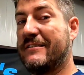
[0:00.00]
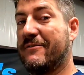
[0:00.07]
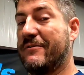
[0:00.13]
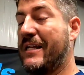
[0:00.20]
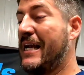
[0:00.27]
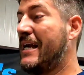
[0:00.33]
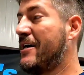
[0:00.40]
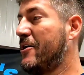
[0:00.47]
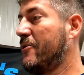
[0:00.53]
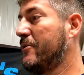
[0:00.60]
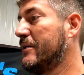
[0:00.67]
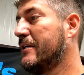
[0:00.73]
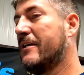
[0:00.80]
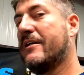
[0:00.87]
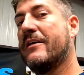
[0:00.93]
So
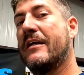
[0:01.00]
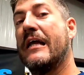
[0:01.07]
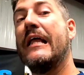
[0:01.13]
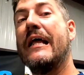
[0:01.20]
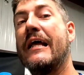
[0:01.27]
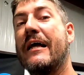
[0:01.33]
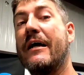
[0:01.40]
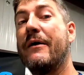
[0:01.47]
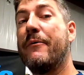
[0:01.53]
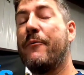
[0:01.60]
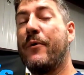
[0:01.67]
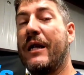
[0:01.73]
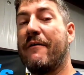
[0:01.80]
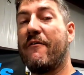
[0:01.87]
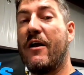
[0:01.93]
now,
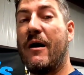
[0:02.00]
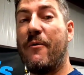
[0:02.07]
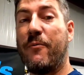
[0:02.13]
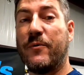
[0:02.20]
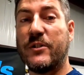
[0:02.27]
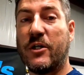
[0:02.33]
whenever I